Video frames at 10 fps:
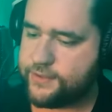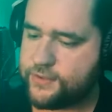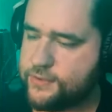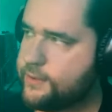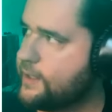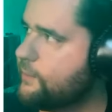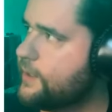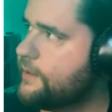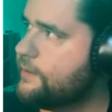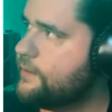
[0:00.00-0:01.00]
look at
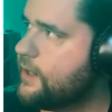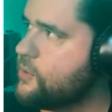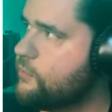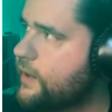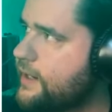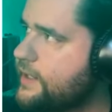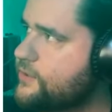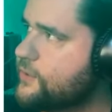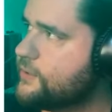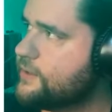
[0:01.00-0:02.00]
what Yahoo Finance
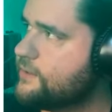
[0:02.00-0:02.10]
shows us.